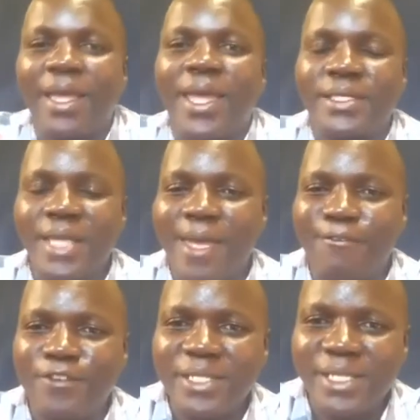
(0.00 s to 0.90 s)
As I
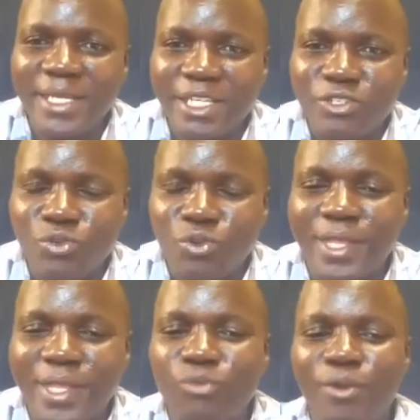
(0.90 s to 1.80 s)
have indicated to you
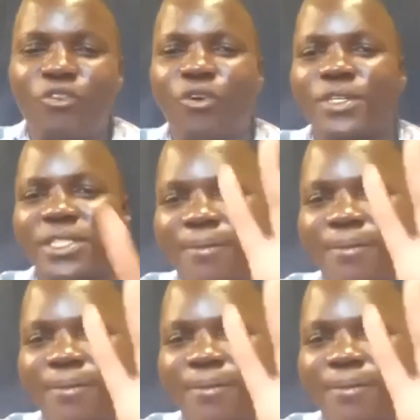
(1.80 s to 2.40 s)
that we've got